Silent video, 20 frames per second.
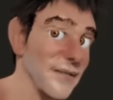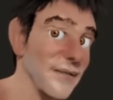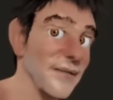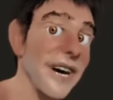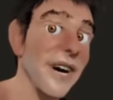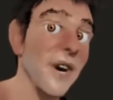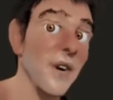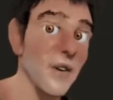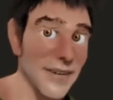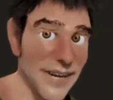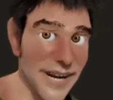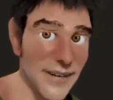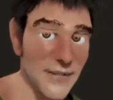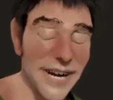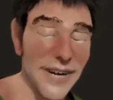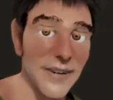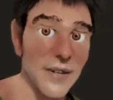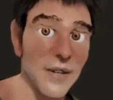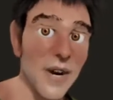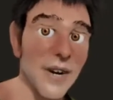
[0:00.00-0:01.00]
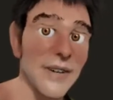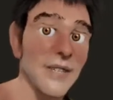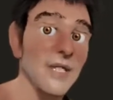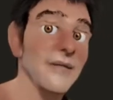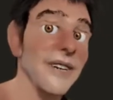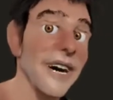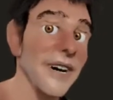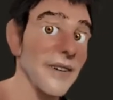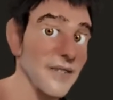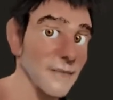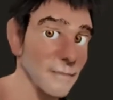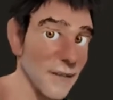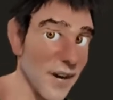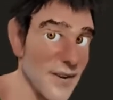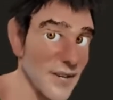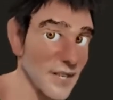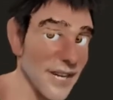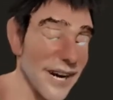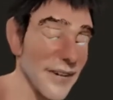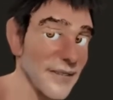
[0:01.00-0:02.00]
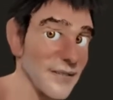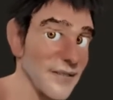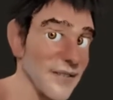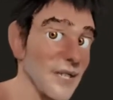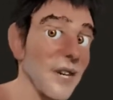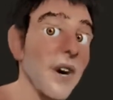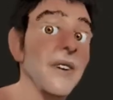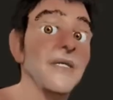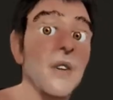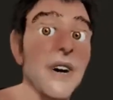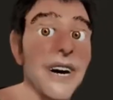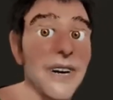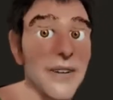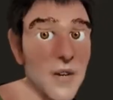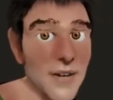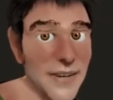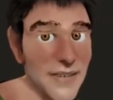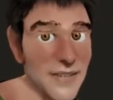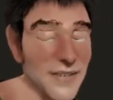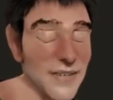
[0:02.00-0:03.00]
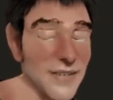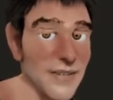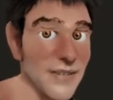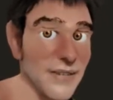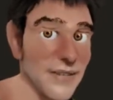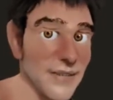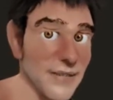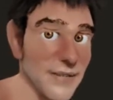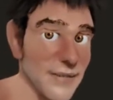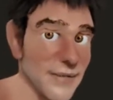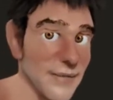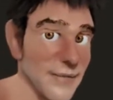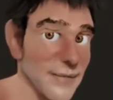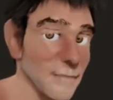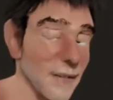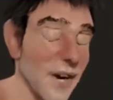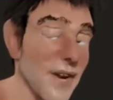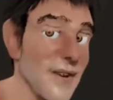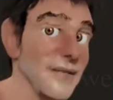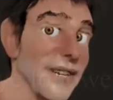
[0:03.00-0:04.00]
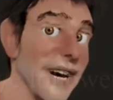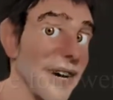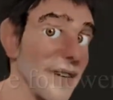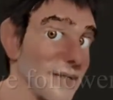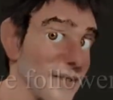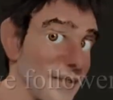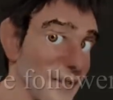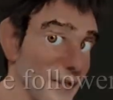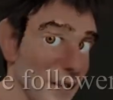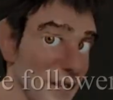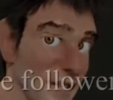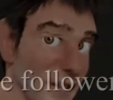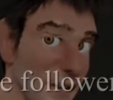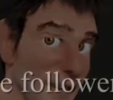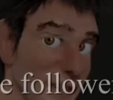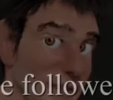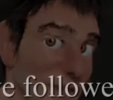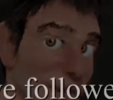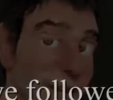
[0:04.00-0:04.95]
how do we have any right to say that Paul says it's done away with? Paul says in 1 Corinthians